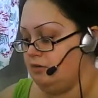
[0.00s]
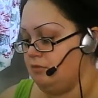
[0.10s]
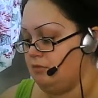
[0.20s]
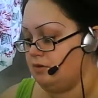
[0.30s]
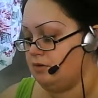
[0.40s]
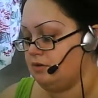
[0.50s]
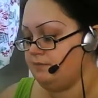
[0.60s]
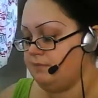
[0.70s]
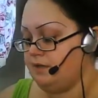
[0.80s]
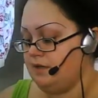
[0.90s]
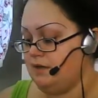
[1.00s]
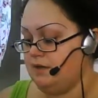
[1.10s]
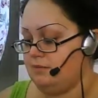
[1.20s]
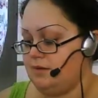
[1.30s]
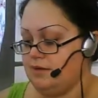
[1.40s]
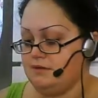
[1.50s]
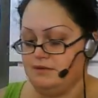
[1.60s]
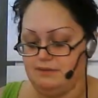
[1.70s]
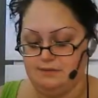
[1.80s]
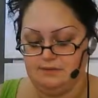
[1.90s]
Or, um, and I do
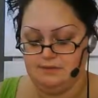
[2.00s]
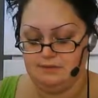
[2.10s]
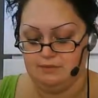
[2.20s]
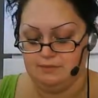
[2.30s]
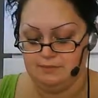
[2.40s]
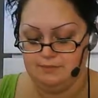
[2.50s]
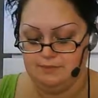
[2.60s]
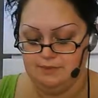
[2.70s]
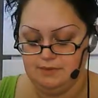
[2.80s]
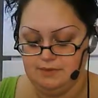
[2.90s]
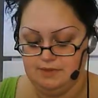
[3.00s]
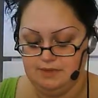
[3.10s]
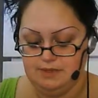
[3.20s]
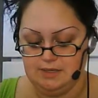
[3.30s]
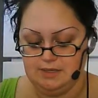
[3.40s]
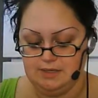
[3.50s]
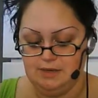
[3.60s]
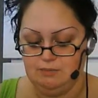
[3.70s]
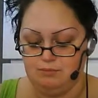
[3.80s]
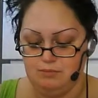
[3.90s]
have this too. You can get
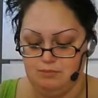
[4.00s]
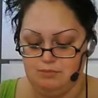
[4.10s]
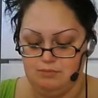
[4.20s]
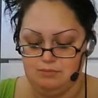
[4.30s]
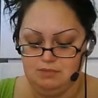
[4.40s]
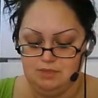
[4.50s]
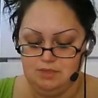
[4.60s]
a Rimmel